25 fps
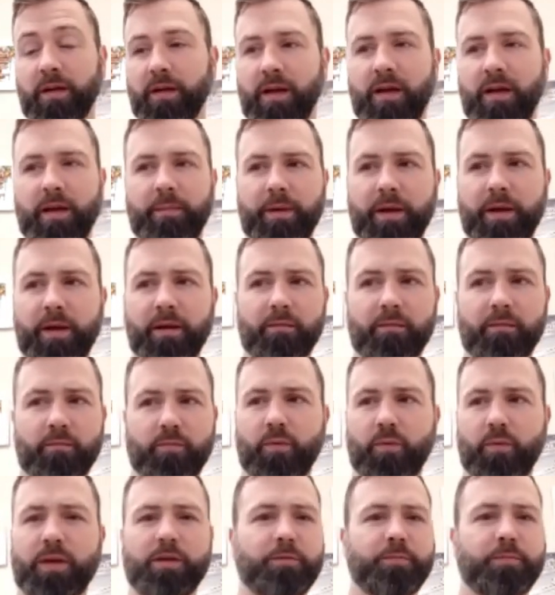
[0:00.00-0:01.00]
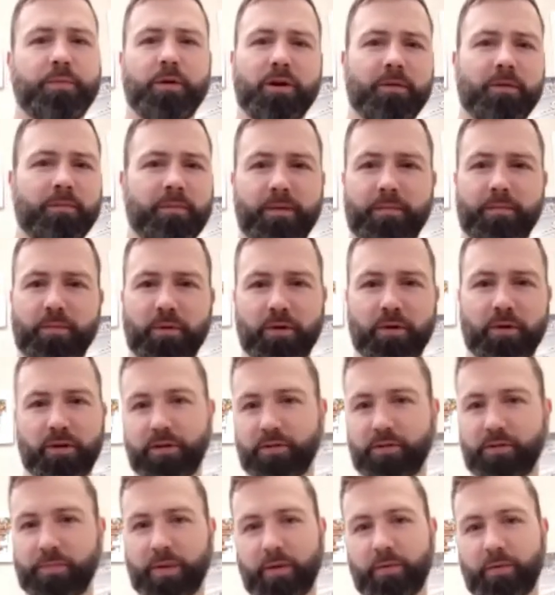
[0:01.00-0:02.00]
hey man why'd you park in my parking
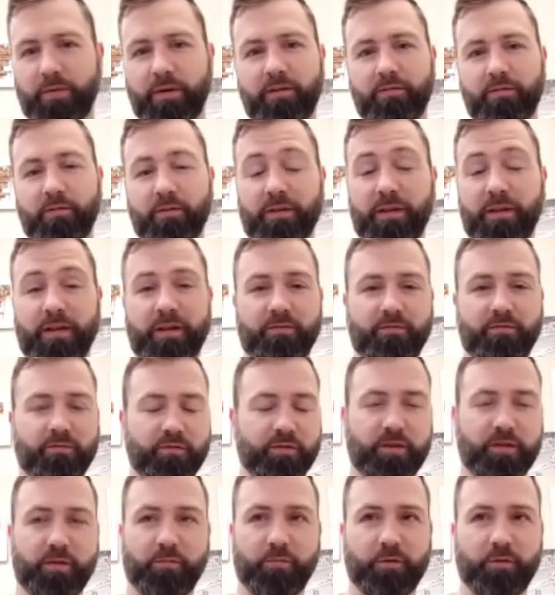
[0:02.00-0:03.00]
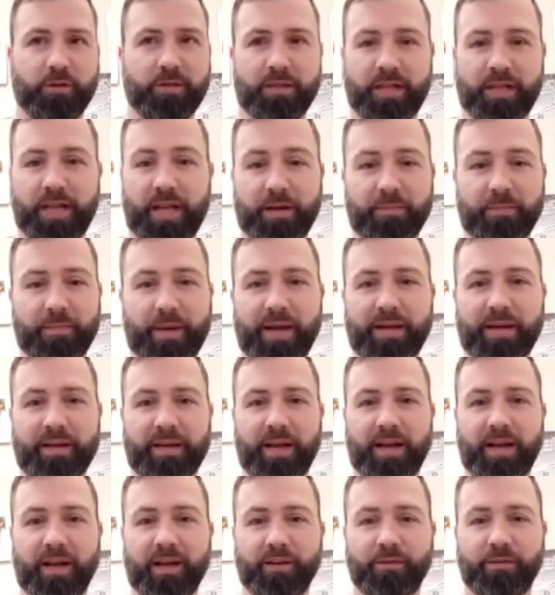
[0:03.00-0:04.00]
spot whatever and then for some reason they had a bad
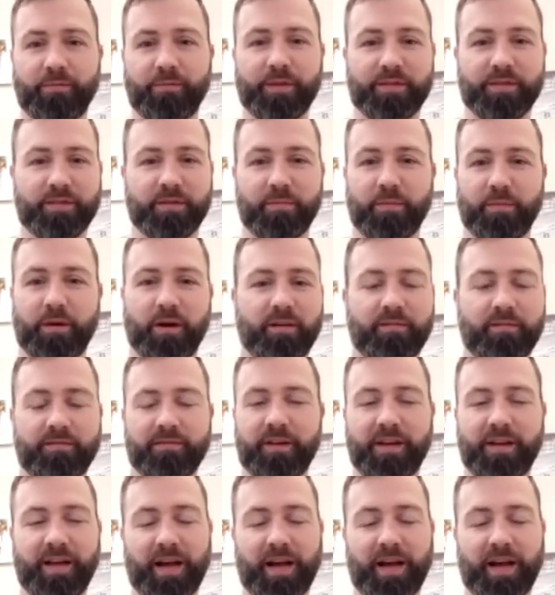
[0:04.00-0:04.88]
day and you pissed them off